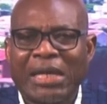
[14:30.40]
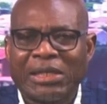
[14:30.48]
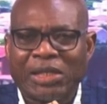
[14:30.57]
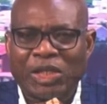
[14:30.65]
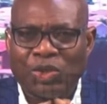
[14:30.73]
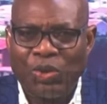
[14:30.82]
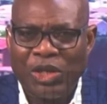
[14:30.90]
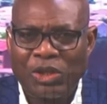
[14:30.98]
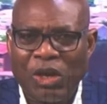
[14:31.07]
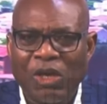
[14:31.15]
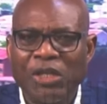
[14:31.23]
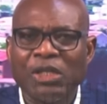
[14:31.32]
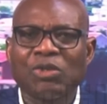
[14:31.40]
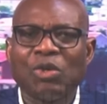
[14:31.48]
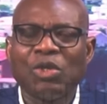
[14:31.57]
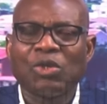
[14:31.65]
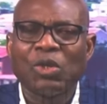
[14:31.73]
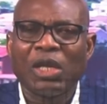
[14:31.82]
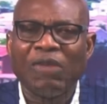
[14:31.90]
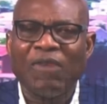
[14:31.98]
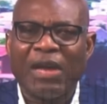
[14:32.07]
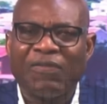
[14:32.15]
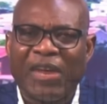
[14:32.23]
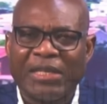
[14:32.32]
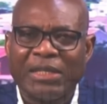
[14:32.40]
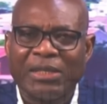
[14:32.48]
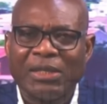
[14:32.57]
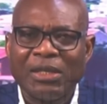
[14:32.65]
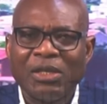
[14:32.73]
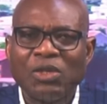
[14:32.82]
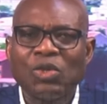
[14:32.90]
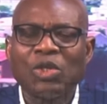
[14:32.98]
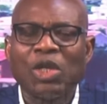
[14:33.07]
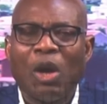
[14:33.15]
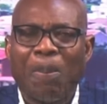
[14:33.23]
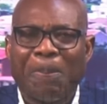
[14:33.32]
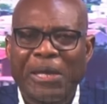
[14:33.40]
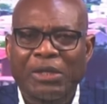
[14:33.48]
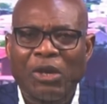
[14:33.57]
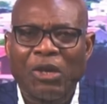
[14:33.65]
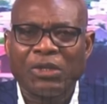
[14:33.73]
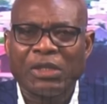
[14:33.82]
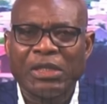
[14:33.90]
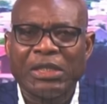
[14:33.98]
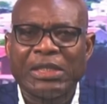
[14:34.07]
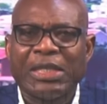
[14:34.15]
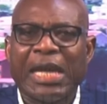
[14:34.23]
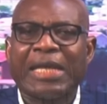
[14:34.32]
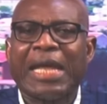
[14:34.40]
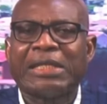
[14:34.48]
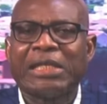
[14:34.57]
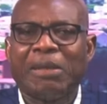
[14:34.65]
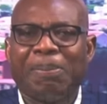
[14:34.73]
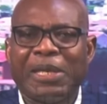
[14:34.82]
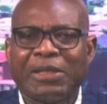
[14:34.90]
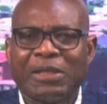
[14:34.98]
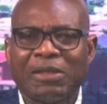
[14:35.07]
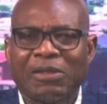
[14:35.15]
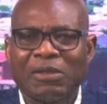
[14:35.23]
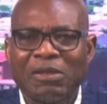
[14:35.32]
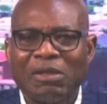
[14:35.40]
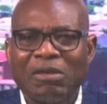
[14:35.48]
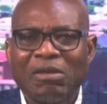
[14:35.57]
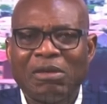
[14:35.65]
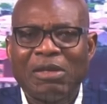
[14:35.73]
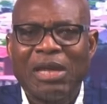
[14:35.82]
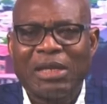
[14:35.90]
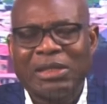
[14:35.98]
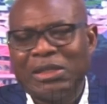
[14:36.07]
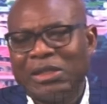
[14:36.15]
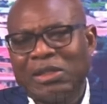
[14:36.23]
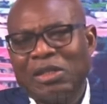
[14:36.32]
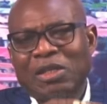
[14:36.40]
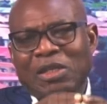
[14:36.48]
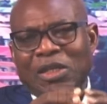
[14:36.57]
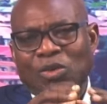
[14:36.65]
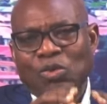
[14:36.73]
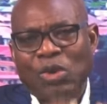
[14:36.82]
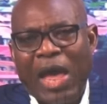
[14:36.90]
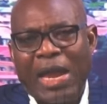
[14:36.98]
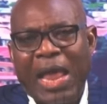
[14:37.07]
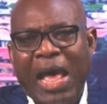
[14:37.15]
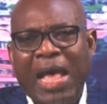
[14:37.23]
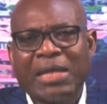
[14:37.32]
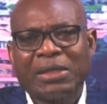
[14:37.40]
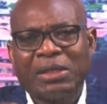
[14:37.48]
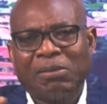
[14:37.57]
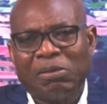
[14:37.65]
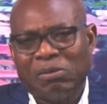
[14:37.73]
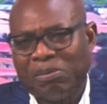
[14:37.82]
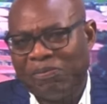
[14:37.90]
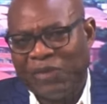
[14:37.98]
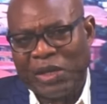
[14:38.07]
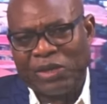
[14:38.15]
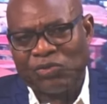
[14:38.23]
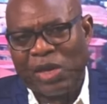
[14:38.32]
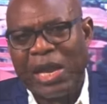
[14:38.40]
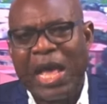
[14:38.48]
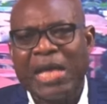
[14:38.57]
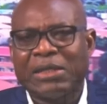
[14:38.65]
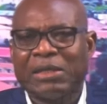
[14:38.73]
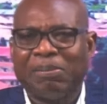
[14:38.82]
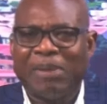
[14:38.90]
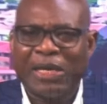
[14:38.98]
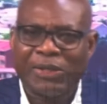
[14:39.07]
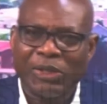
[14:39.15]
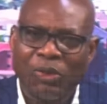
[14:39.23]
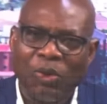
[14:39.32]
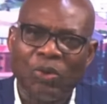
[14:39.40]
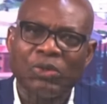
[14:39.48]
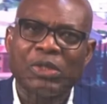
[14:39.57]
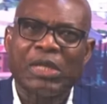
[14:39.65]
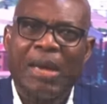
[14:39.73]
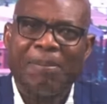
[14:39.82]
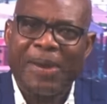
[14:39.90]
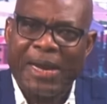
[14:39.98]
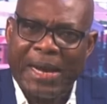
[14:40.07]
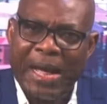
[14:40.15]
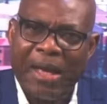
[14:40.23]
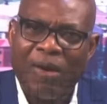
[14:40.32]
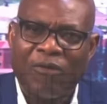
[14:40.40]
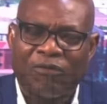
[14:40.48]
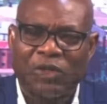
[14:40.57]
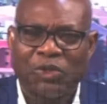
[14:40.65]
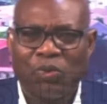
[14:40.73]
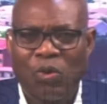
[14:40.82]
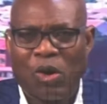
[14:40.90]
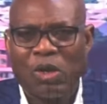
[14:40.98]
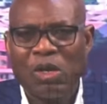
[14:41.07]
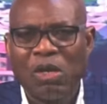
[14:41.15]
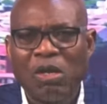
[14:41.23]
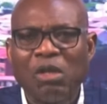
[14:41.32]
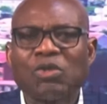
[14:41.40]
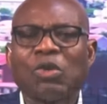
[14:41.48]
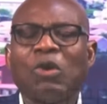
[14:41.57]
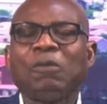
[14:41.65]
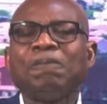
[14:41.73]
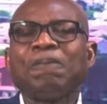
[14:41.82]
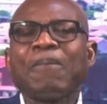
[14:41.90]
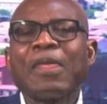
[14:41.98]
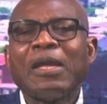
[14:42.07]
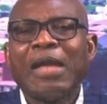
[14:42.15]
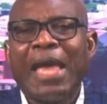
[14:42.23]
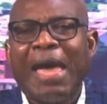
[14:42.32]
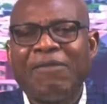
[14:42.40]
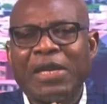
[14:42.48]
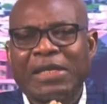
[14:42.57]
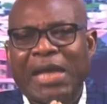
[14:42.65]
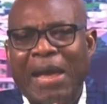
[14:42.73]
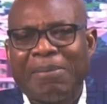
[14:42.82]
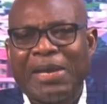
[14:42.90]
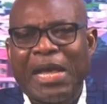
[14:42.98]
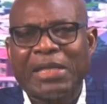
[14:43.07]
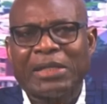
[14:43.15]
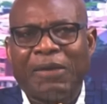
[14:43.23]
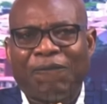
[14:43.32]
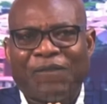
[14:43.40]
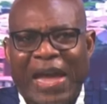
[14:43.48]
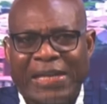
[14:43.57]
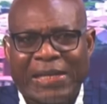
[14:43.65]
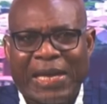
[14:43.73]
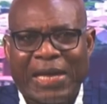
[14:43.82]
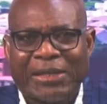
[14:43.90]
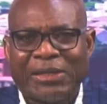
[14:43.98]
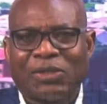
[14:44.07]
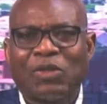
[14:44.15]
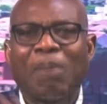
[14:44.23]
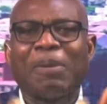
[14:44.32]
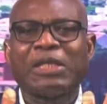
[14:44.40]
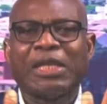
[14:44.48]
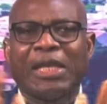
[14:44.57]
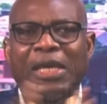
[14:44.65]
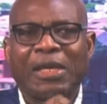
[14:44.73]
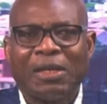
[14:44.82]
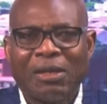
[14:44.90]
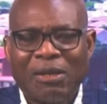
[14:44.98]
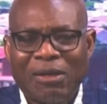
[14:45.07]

that situation is going to give advantage to the operators in the Atlantic basins. That is, the Guyanas, the Venezuelas, the Mexicos, the Americans of this world. So every time there is a fight like this, somebody gains.